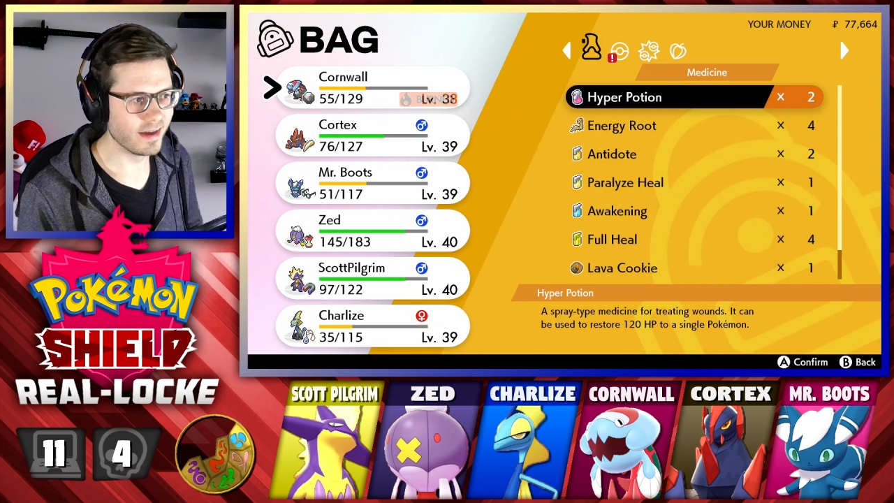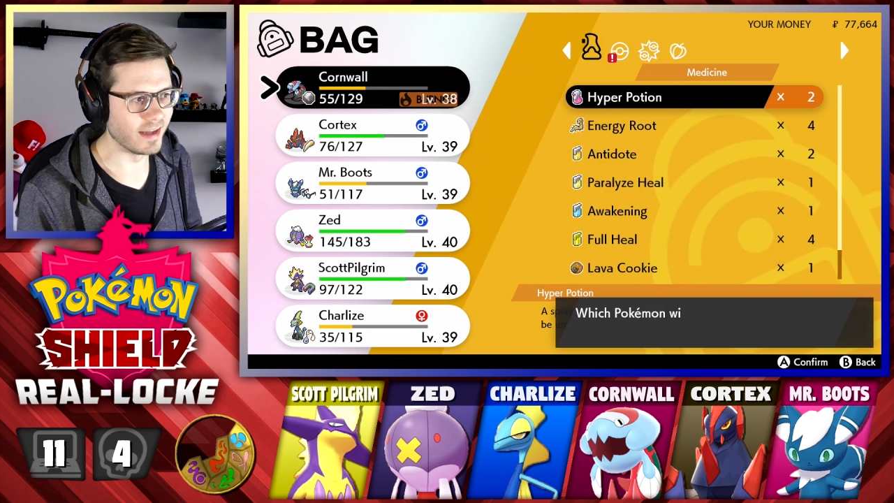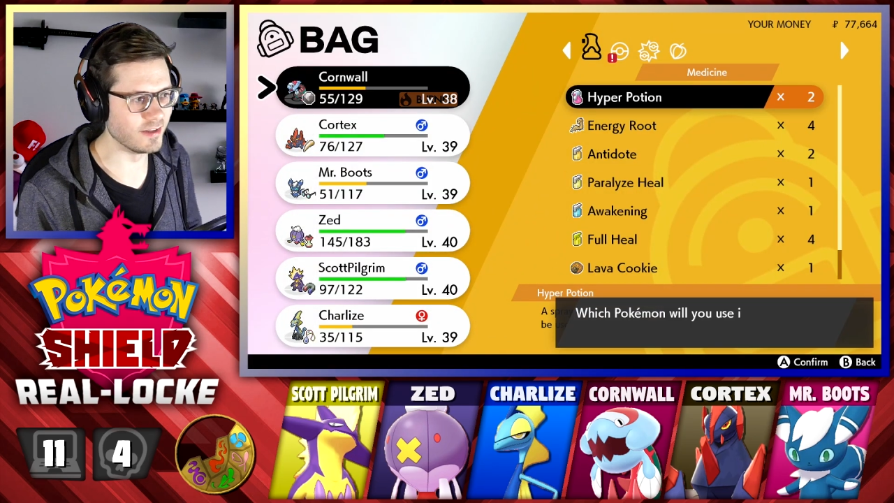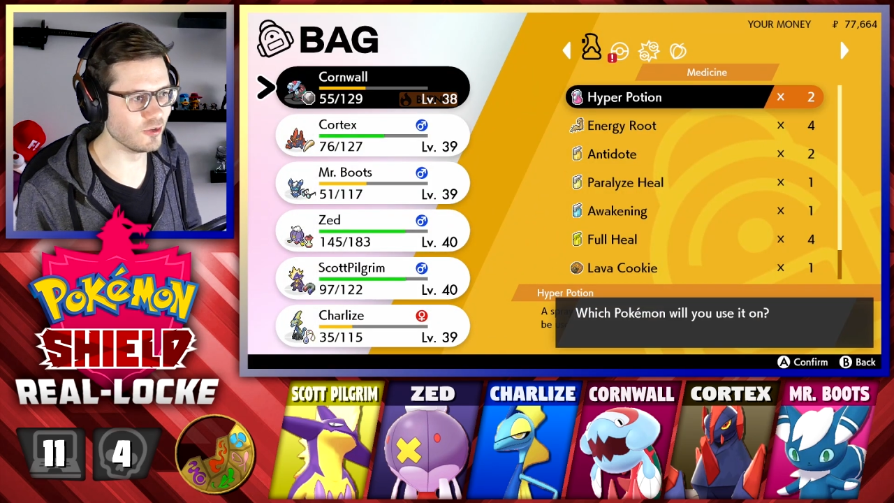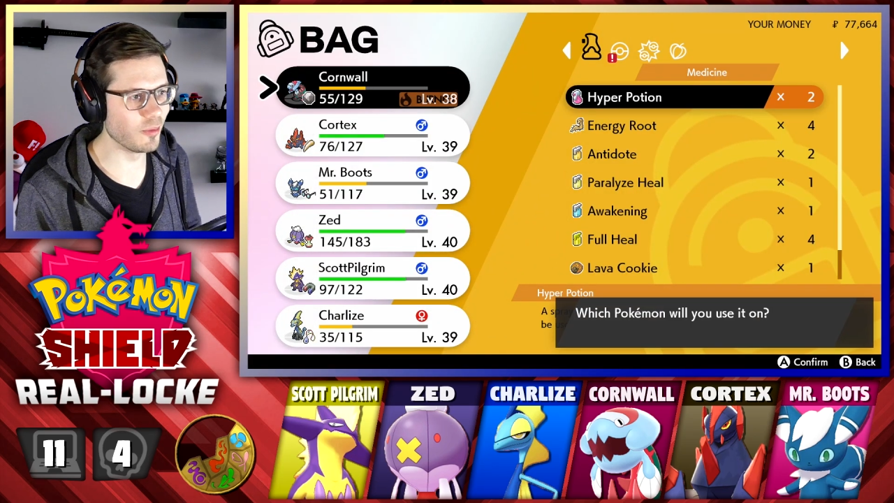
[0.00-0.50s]

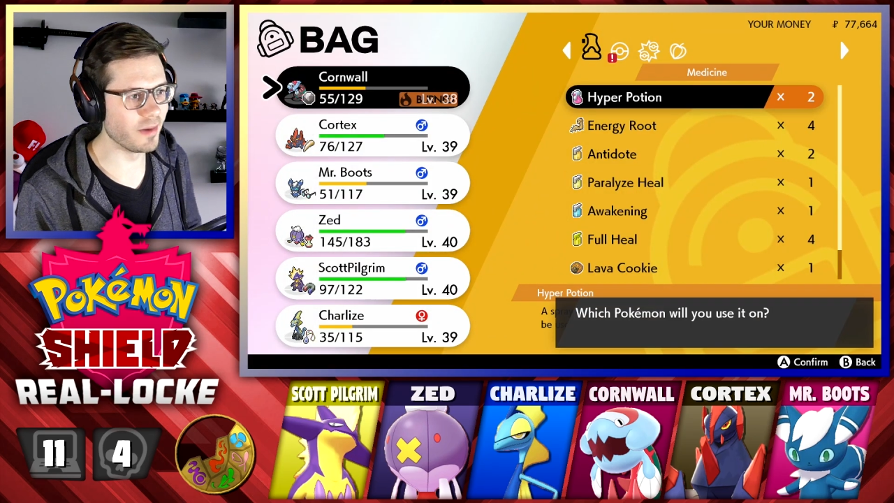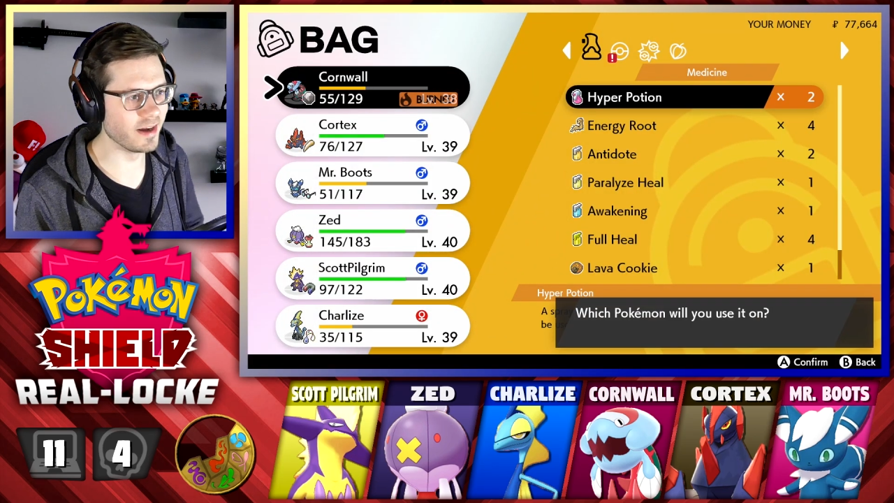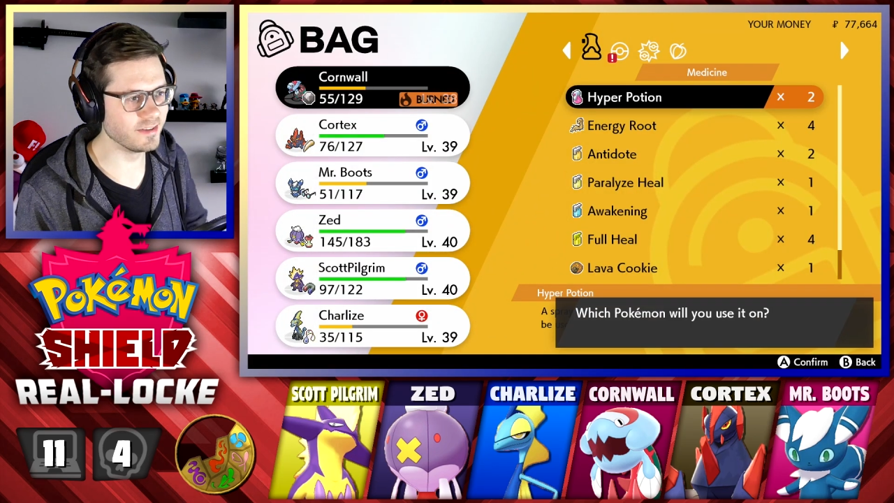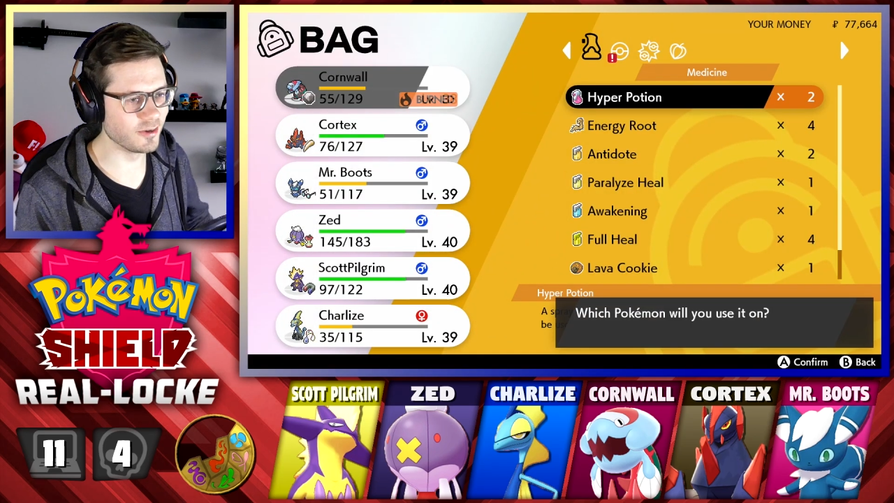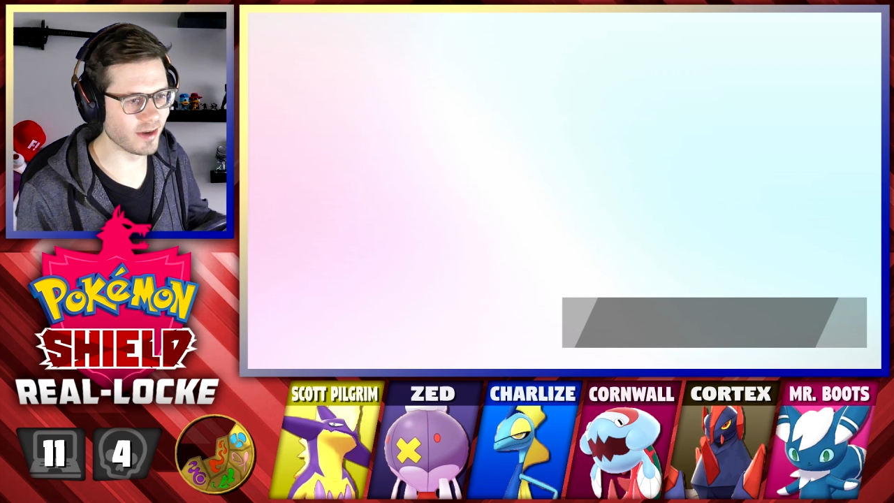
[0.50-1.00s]
and in your
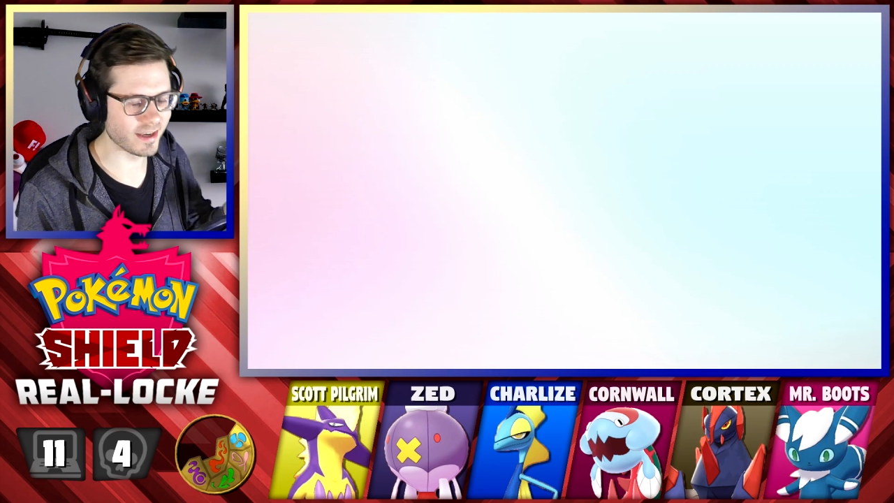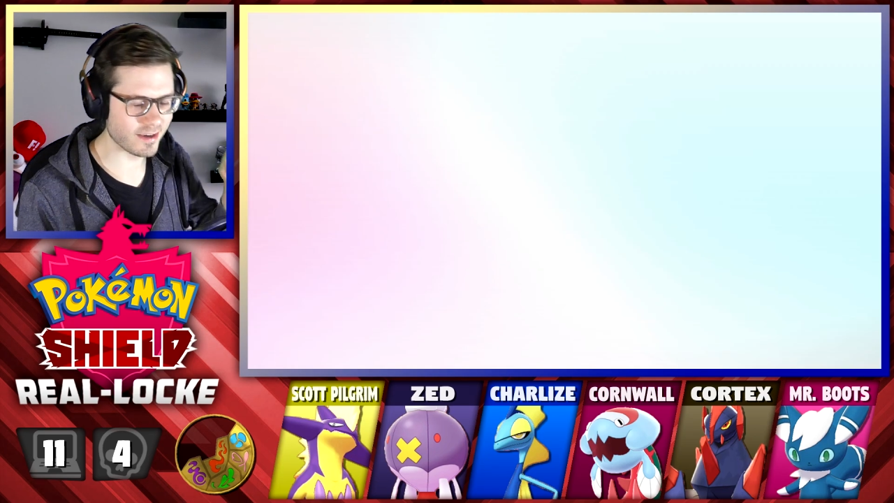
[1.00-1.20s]
mind you're